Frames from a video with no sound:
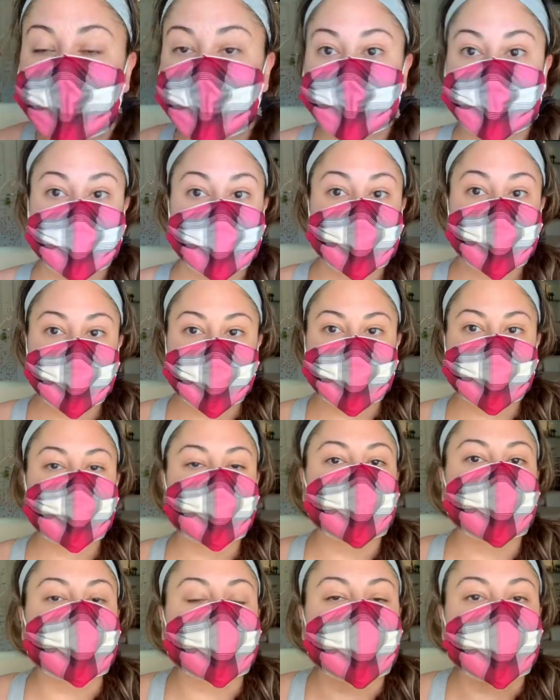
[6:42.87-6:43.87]
This one is
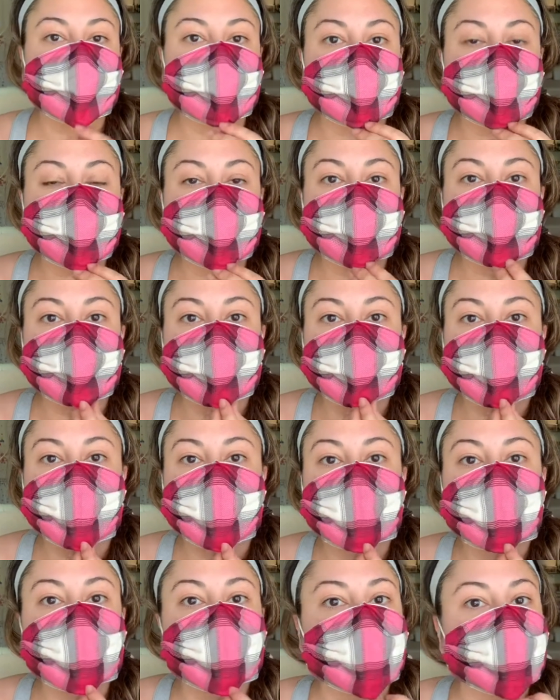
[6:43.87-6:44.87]
adorable. I love
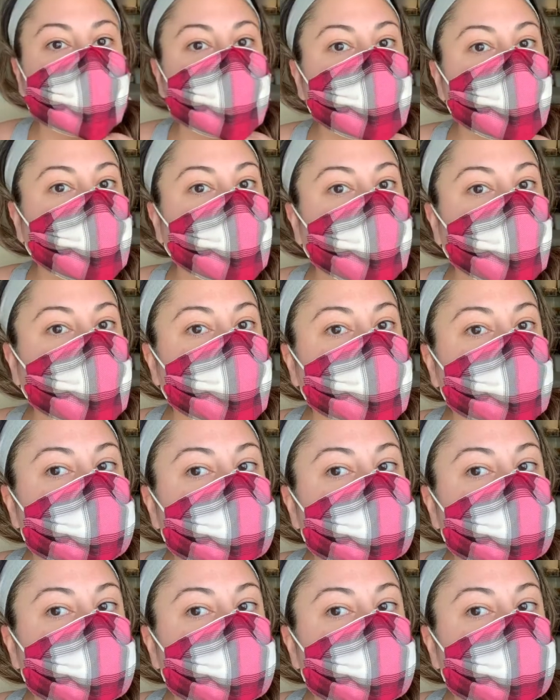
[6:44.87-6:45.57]
this one. And